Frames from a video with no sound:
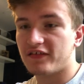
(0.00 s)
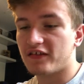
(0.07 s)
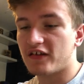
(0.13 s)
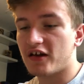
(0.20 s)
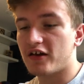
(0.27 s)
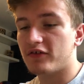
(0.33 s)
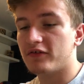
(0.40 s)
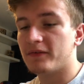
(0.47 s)
so
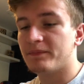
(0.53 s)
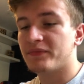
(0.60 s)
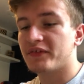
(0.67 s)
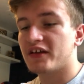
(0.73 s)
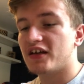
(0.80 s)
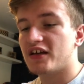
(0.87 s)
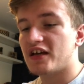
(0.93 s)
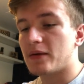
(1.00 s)

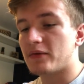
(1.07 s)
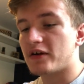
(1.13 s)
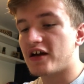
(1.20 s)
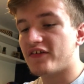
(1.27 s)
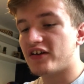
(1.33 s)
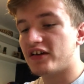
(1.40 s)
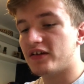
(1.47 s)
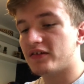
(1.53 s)
I'm
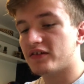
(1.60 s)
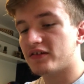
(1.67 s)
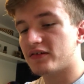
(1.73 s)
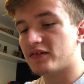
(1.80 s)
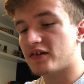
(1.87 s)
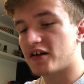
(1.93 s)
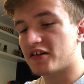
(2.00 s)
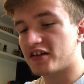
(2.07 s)
kinda like,
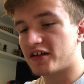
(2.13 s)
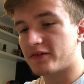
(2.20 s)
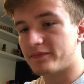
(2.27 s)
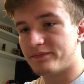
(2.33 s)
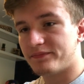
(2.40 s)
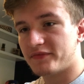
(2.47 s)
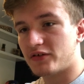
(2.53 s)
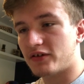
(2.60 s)
I don't know.
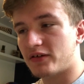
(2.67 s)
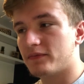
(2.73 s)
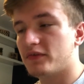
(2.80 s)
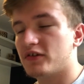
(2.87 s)
Anyway.